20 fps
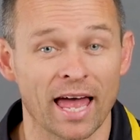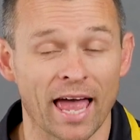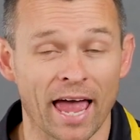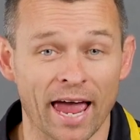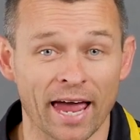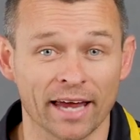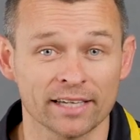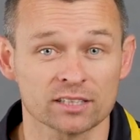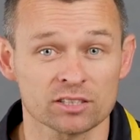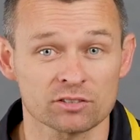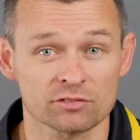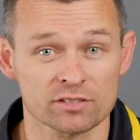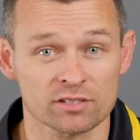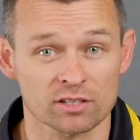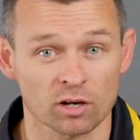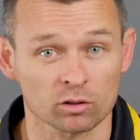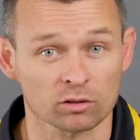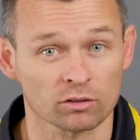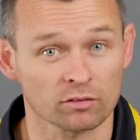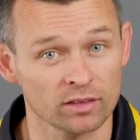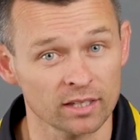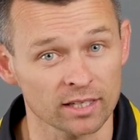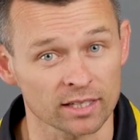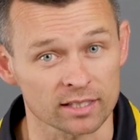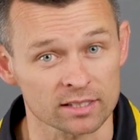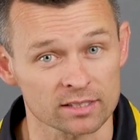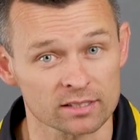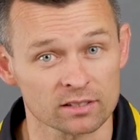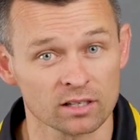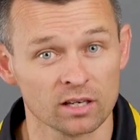and as a result of
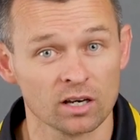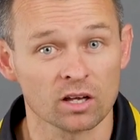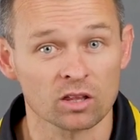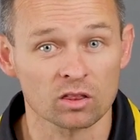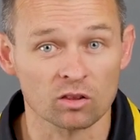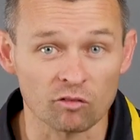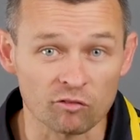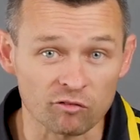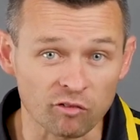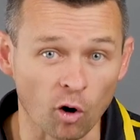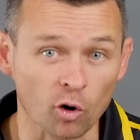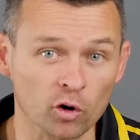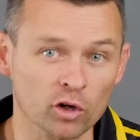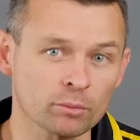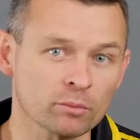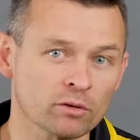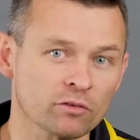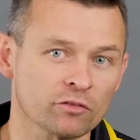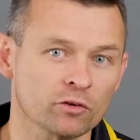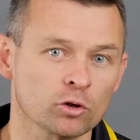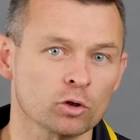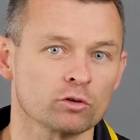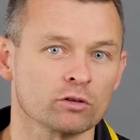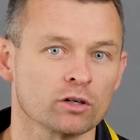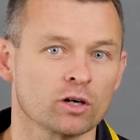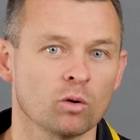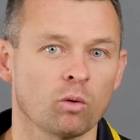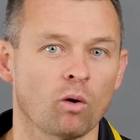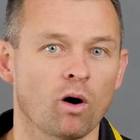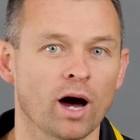this, the volume of fuel
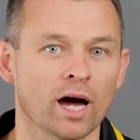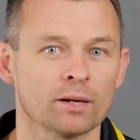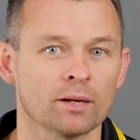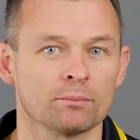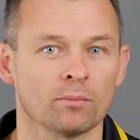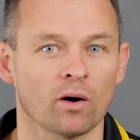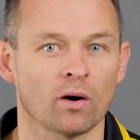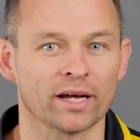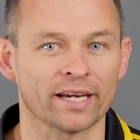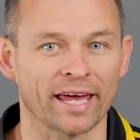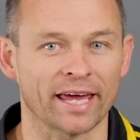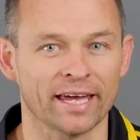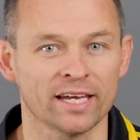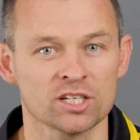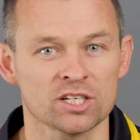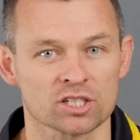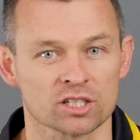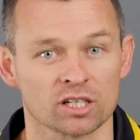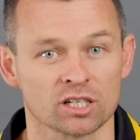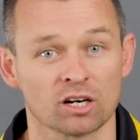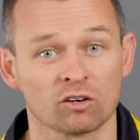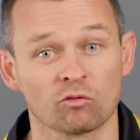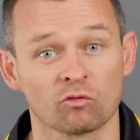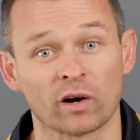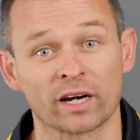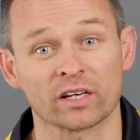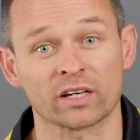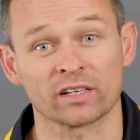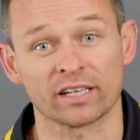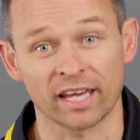required by an engine
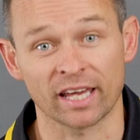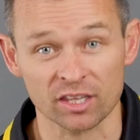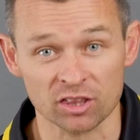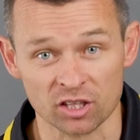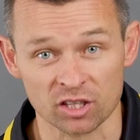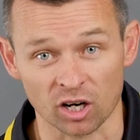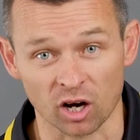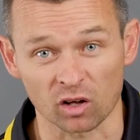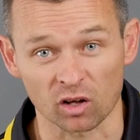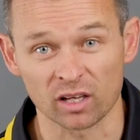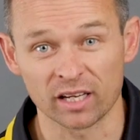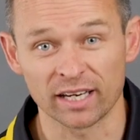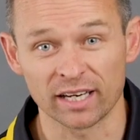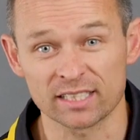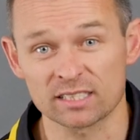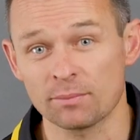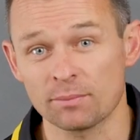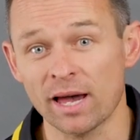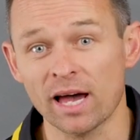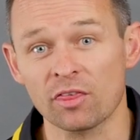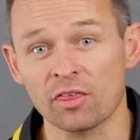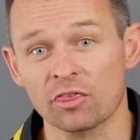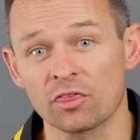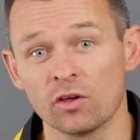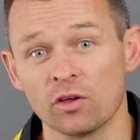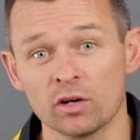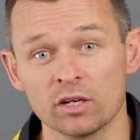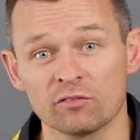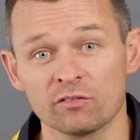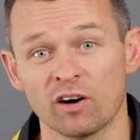running on ethanol is about
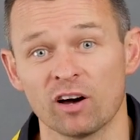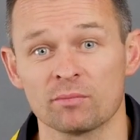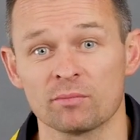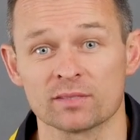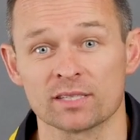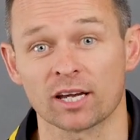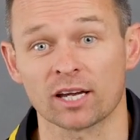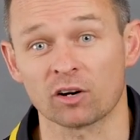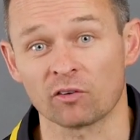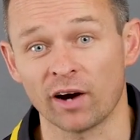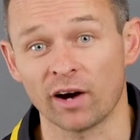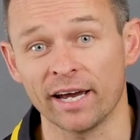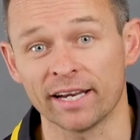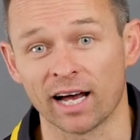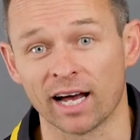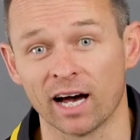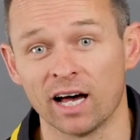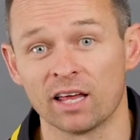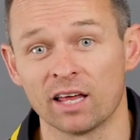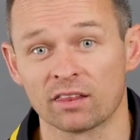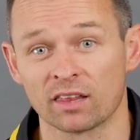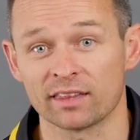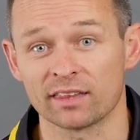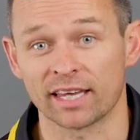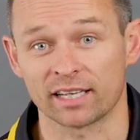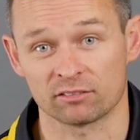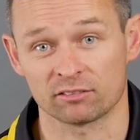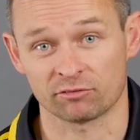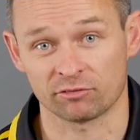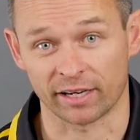35% greater than
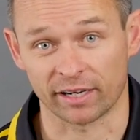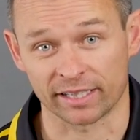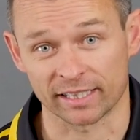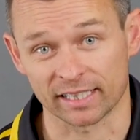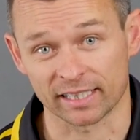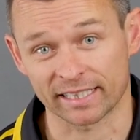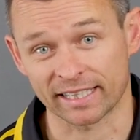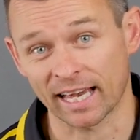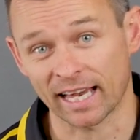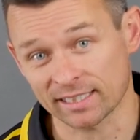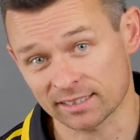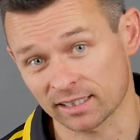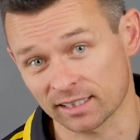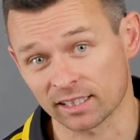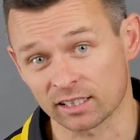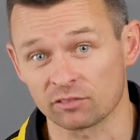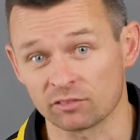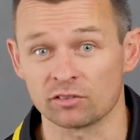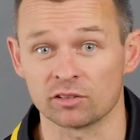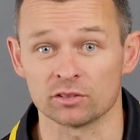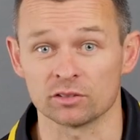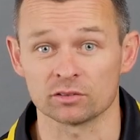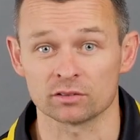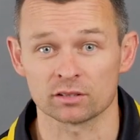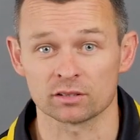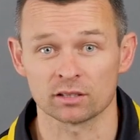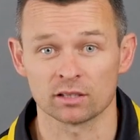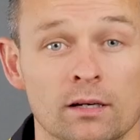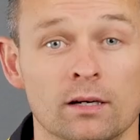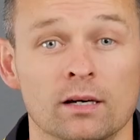that of regular gasoline
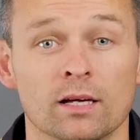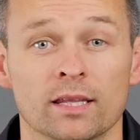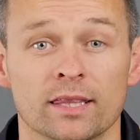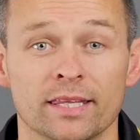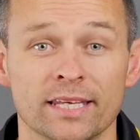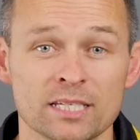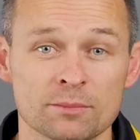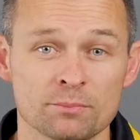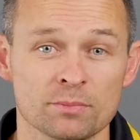fuels. This